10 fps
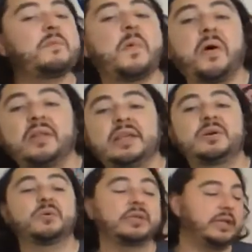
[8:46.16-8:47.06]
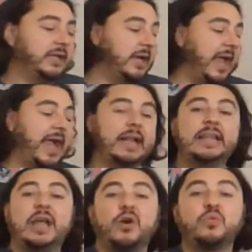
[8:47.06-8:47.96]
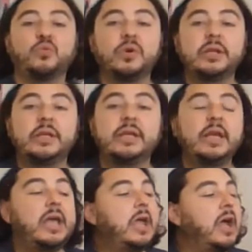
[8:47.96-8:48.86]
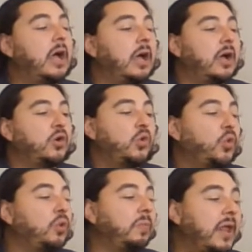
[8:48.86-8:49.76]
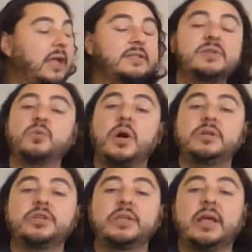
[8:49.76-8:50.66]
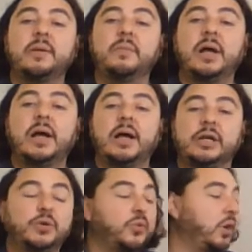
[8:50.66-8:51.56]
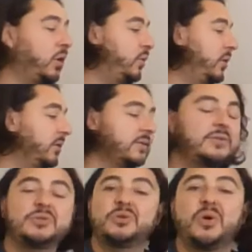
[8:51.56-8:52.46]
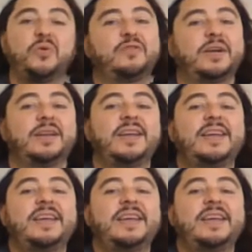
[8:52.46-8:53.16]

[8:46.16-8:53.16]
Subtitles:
them all equally, and they are really cool plants to watch them grow. So fun.